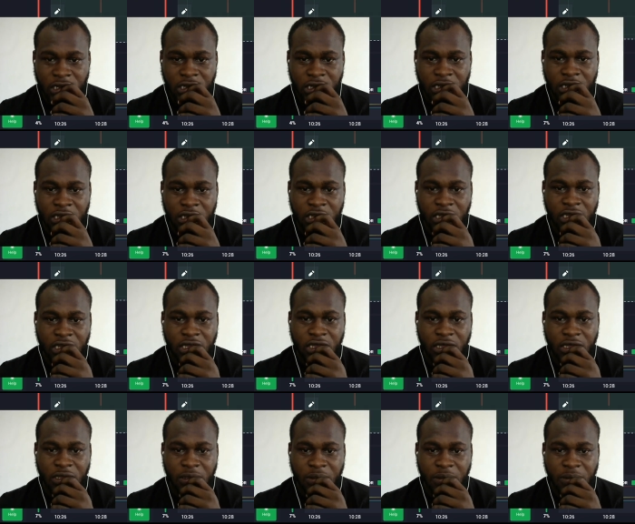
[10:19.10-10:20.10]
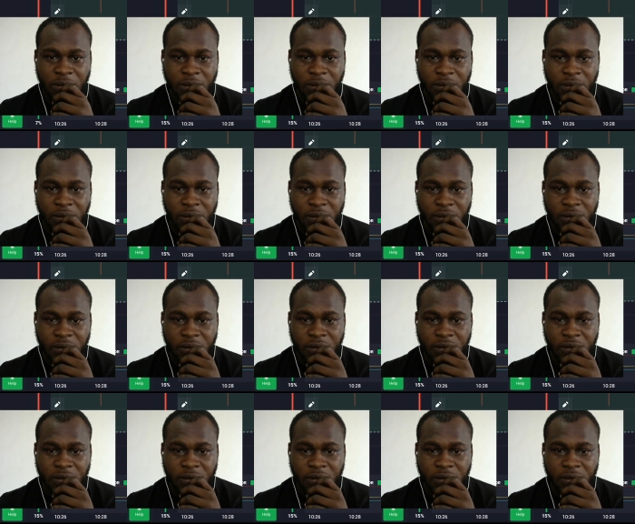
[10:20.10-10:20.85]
(no one is talking)